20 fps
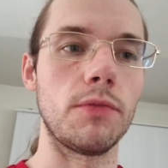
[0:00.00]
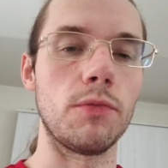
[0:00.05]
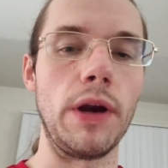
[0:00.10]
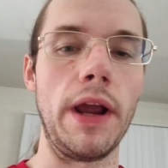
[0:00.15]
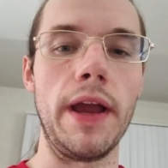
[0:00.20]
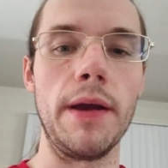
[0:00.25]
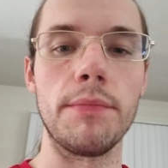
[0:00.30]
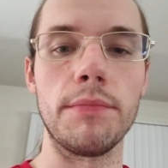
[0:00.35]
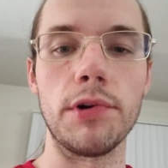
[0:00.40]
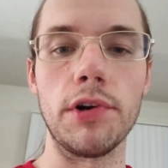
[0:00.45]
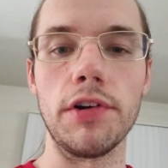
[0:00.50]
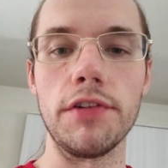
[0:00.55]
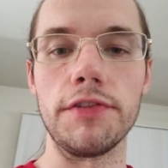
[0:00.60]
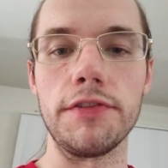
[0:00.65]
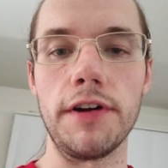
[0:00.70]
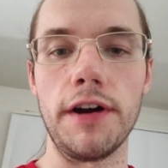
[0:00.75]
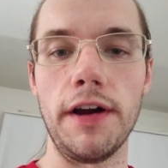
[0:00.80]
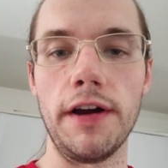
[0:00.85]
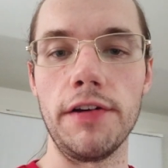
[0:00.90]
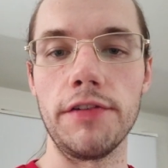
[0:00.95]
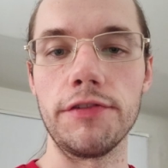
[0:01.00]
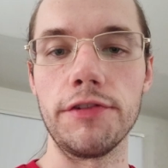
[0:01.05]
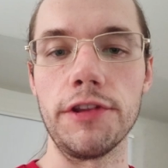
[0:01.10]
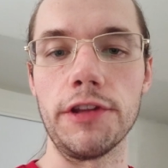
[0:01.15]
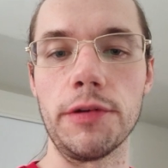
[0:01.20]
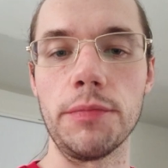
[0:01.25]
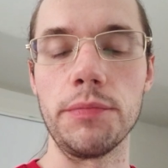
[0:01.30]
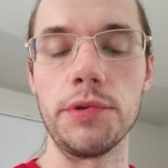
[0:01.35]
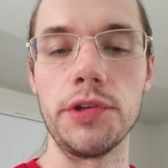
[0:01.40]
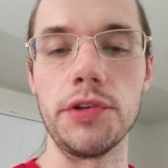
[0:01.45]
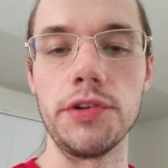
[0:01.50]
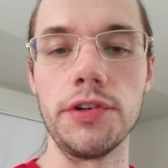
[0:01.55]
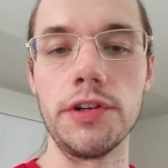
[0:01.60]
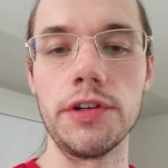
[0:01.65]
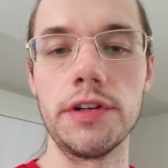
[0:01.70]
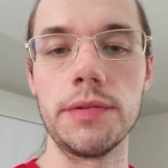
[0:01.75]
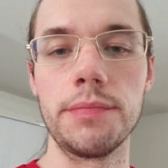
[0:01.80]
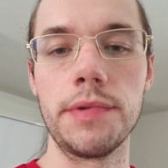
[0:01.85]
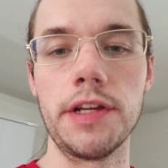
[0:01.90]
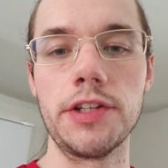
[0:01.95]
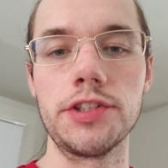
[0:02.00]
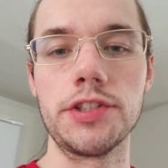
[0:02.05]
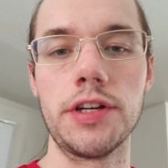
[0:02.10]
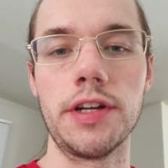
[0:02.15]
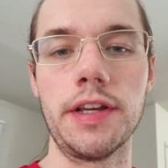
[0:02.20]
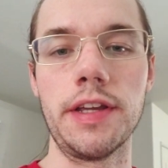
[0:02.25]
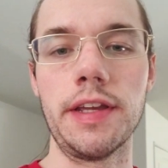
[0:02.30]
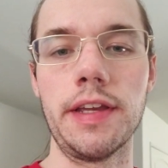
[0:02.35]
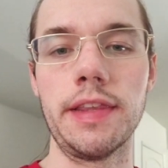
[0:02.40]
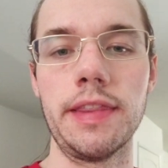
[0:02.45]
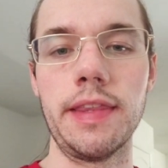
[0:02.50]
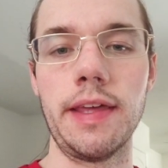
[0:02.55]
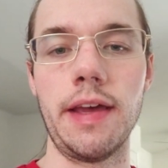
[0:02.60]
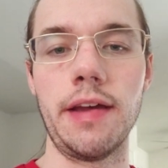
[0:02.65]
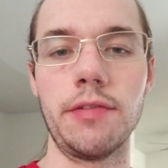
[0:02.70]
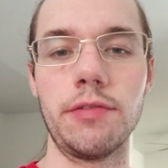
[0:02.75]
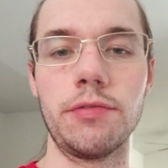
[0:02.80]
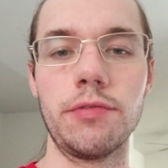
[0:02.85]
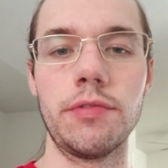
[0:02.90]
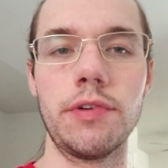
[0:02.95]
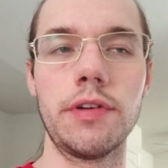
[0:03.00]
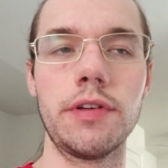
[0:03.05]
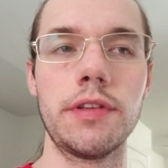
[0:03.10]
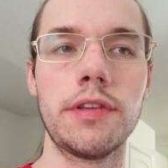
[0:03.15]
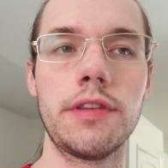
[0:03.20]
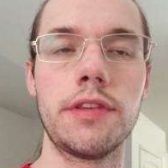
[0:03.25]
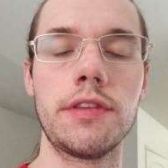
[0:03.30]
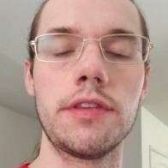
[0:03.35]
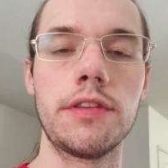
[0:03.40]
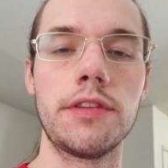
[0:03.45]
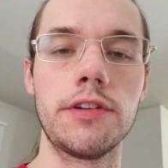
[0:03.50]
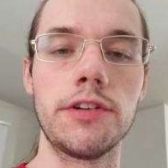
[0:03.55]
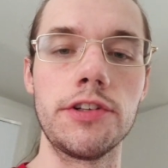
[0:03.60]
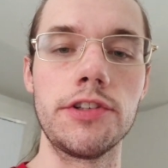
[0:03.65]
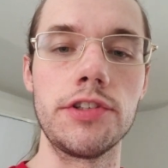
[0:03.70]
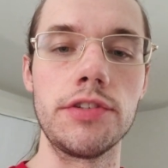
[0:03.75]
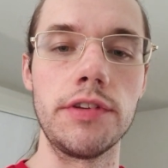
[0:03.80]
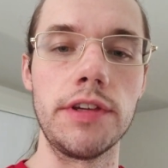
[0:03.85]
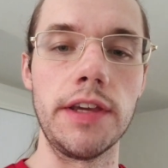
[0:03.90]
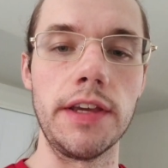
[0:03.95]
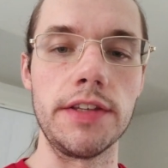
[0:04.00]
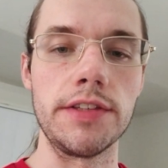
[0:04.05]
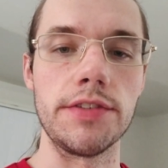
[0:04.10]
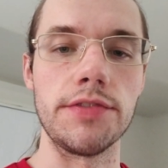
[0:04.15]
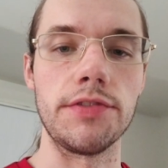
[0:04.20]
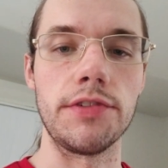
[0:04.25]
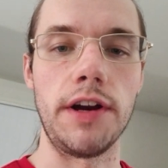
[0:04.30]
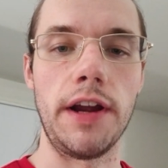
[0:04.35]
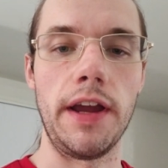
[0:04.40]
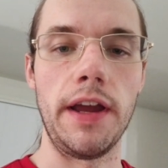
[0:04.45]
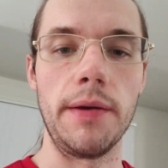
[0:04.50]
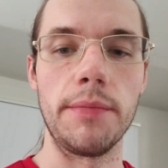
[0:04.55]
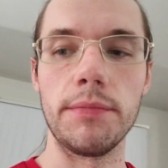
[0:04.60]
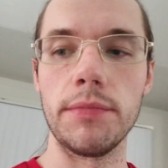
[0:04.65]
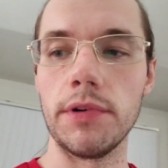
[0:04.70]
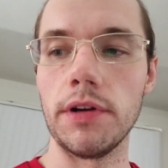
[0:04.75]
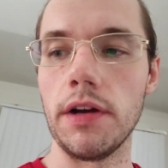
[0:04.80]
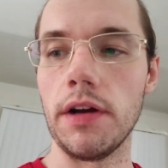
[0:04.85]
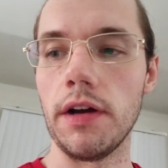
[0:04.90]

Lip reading: RAM profile for the computer, make sure I can get that 32 gigs of RAM